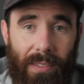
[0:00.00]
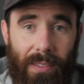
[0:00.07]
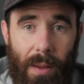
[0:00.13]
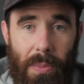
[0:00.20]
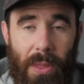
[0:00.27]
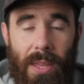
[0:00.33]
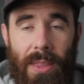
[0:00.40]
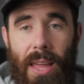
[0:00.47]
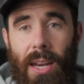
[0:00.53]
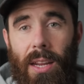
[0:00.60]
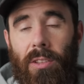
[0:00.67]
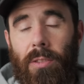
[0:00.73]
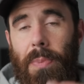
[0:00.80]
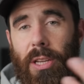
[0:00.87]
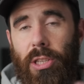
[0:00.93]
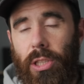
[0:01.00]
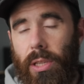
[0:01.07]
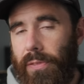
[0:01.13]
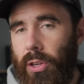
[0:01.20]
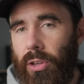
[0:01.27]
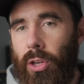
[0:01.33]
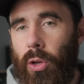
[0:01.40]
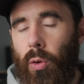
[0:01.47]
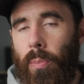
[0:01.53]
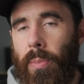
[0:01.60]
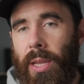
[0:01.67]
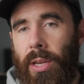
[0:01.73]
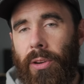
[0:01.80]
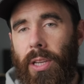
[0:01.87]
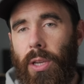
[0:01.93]
something that, especially if you're new to
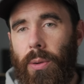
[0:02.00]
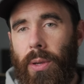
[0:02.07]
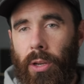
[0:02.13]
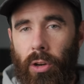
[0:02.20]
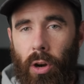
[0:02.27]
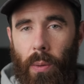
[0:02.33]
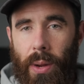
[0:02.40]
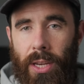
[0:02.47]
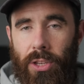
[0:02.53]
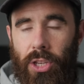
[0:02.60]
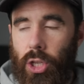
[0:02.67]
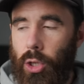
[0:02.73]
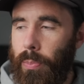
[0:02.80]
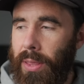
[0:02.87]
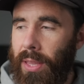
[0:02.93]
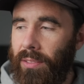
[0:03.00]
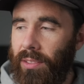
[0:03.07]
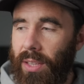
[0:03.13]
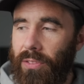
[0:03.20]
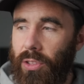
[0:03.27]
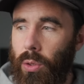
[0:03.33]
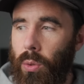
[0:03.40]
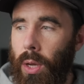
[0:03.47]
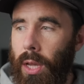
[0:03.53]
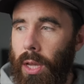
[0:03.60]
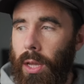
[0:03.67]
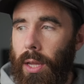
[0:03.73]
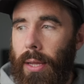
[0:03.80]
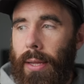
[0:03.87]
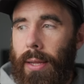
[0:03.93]
metering, you can grow into, but this gives you
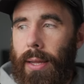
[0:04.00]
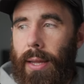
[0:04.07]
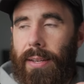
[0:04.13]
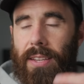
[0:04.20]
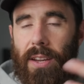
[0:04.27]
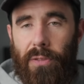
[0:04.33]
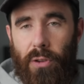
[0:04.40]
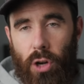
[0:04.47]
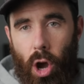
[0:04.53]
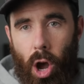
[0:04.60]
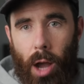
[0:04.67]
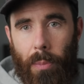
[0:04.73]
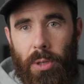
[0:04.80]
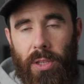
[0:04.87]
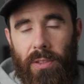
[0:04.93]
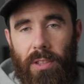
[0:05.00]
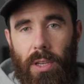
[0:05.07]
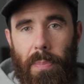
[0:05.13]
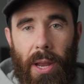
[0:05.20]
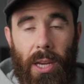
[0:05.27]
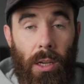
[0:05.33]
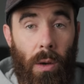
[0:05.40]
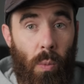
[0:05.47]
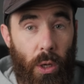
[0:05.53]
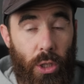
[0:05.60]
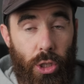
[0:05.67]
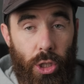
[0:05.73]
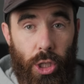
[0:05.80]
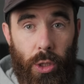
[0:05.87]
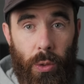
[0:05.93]
different options depending on
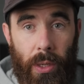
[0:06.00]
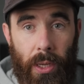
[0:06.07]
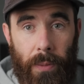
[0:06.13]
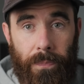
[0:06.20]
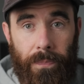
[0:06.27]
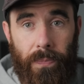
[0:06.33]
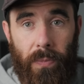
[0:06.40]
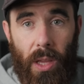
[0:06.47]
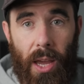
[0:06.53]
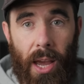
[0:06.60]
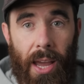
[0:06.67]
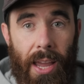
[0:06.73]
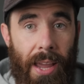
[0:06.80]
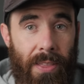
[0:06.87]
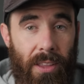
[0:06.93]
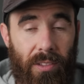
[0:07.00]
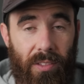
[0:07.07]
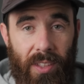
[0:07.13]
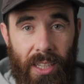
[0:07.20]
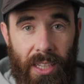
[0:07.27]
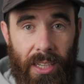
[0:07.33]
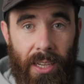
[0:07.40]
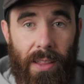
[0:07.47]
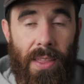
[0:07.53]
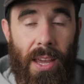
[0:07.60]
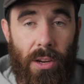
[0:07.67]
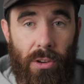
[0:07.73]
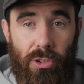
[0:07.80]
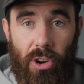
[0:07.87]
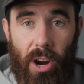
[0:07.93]
what you're shooting and the scene
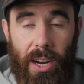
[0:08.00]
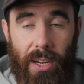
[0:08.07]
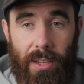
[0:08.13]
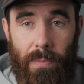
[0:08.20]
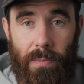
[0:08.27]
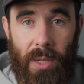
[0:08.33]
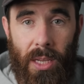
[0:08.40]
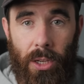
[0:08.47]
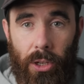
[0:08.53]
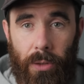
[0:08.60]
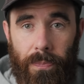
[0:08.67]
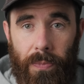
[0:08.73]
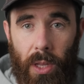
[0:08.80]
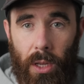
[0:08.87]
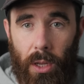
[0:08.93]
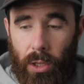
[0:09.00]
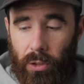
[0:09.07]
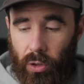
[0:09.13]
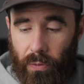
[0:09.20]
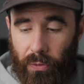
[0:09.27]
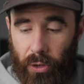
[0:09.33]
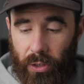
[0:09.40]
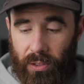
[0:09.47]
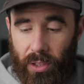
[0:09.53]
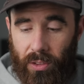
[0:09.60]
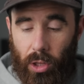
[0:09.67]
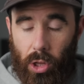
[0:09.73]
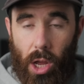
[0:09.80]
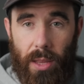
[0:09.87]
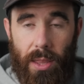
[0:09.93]
that you're trying to meter. So for instance,
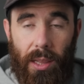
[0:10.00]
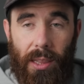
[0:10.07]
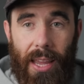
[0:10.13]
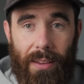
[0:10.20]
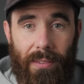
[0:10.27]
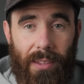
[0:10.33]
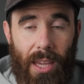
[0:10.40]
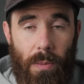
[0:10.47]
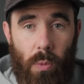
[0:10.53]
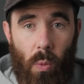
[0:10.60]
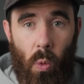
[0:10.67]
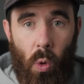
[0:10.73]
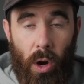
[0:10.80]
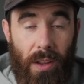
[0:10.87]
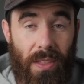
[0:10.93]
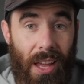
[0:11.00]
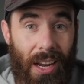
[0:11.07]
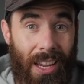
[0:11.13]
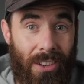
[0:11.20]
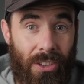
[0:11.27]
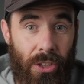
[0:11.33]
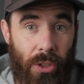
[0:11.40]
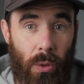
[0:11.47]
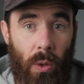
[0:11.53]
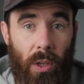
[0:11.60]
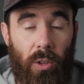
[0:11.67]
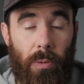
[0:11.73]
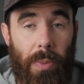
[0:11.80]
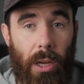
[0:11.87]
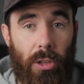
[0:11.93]
a lot of the landscape work that I do,
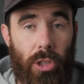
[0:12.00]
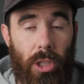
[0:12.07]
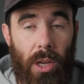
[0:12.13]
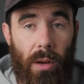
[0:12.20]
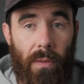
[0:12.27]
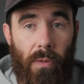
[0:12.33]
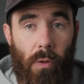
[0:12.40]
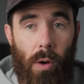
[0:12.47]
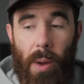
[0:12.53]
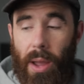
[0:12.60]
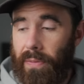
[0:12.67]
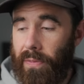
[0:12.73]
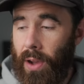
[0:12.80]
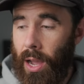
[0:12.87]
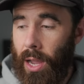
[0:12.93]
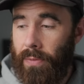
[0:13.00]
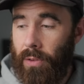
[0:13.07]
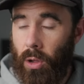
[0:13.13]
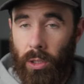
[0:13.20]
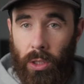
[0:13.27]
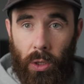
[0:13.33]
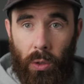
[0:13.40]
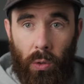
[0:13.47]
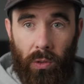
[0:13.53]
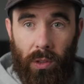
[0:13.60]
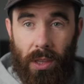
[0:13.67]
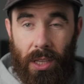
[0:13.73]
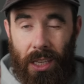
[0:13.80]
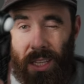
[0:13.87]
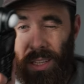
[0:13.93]
especially on 4x5, I'll use
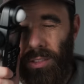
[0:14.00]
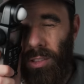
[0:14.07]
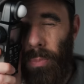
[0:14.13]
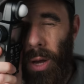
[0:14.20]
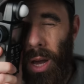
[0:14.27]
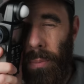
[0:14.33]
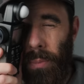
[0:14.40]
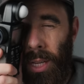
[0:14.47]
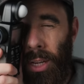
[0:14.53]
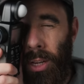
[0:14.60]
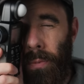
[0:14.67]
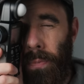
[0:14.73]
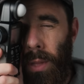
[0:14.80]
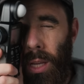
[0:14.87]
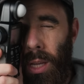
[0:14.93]
the spot meter.